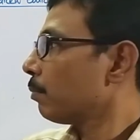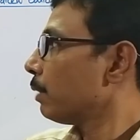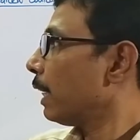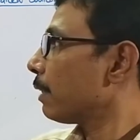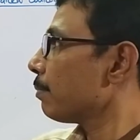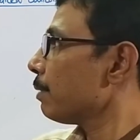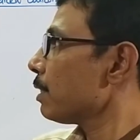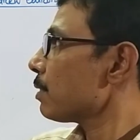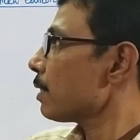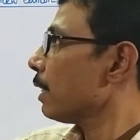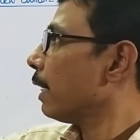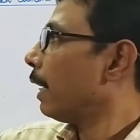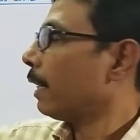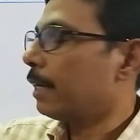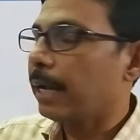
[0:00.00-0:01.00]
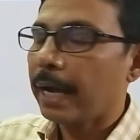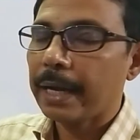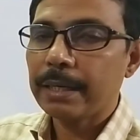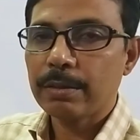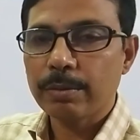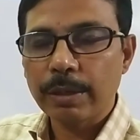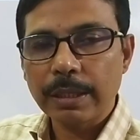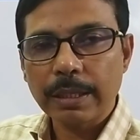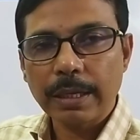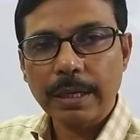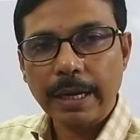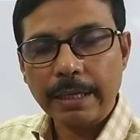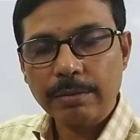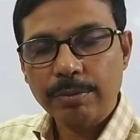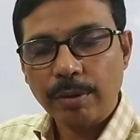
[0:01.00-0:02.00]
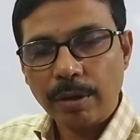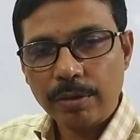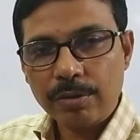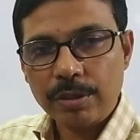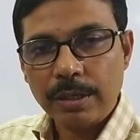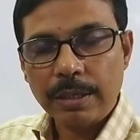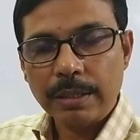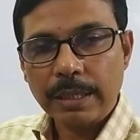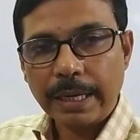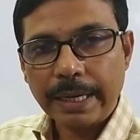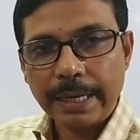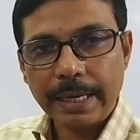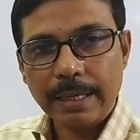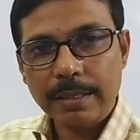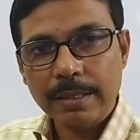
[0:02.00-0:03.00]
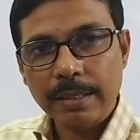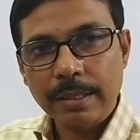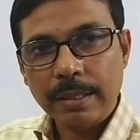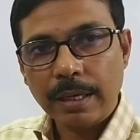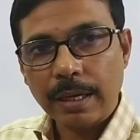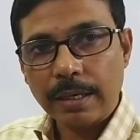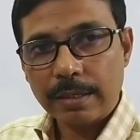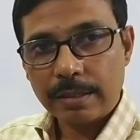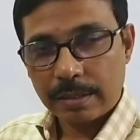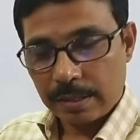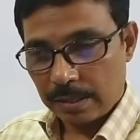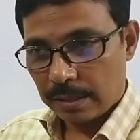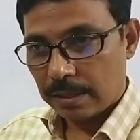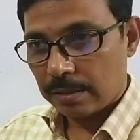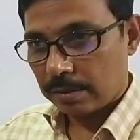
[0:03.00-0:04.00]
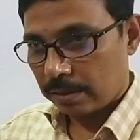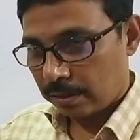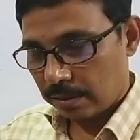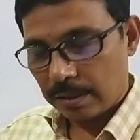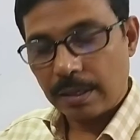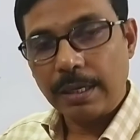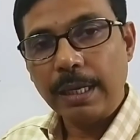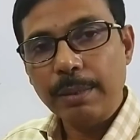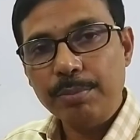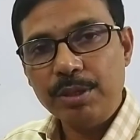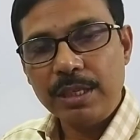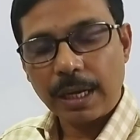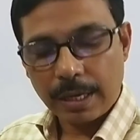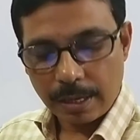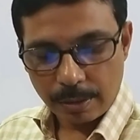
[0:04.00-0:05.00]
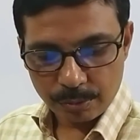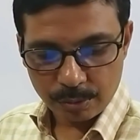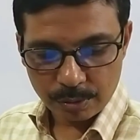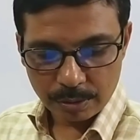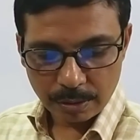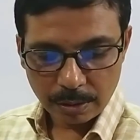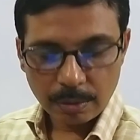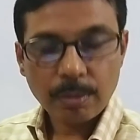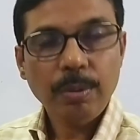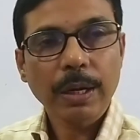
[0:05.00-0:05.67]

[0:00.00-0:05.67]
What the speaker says: That means at night, when the night falls, the cat leaves the house.